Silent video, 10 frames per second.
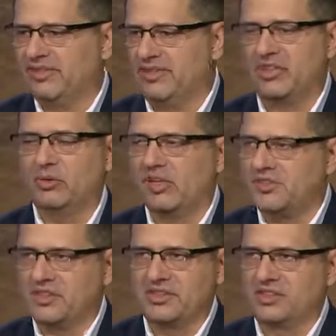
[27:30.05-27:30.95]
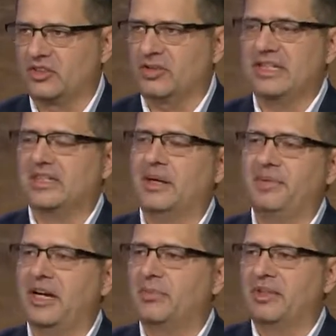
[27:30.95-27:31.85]
If you have any questions, it's a great
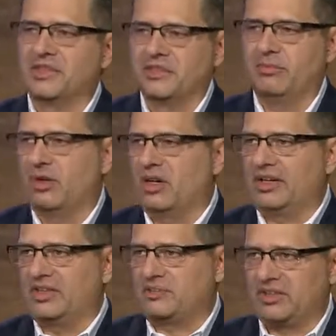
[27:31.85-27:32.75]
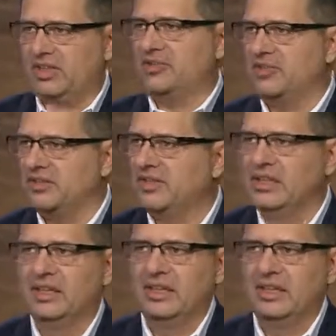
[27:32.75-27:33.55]
time now because the market is recovered.